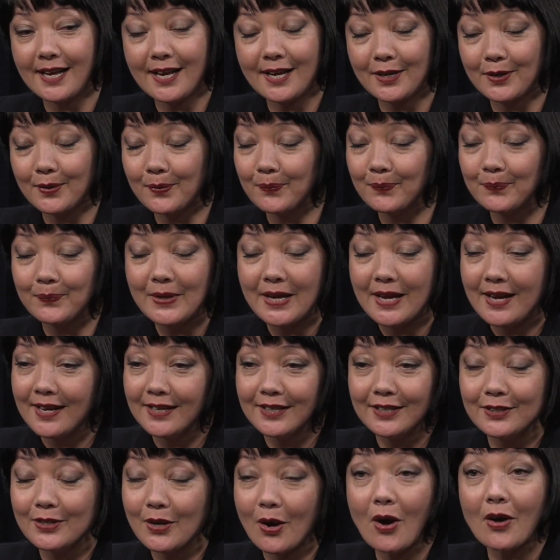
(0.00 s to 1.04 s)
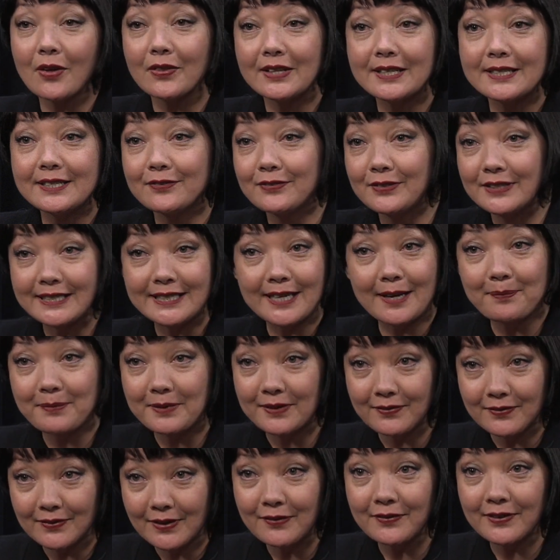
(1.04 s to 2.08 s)
all the different types
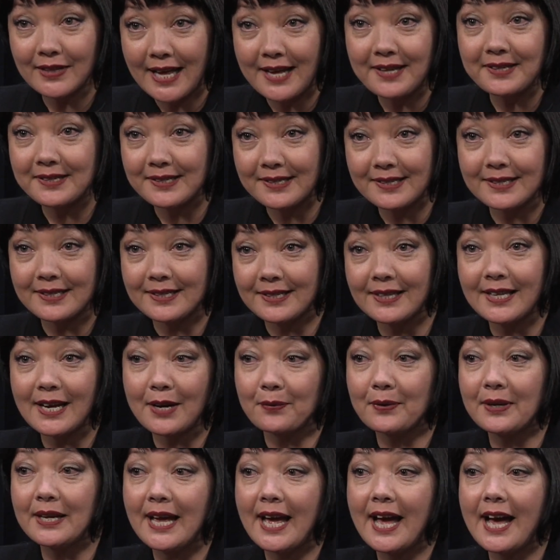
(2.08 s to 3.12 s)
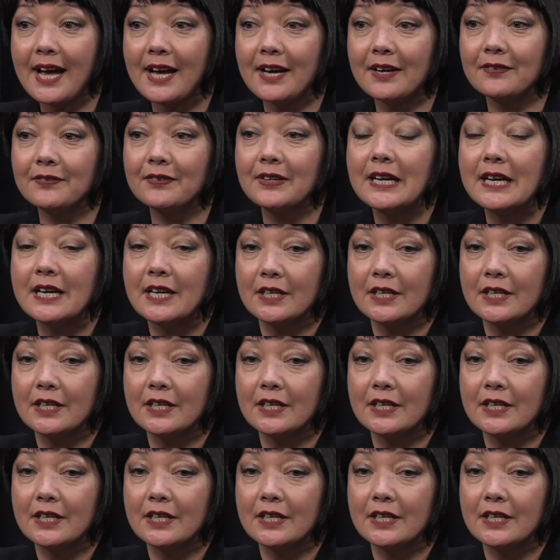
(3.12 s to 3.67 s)
of classes that we have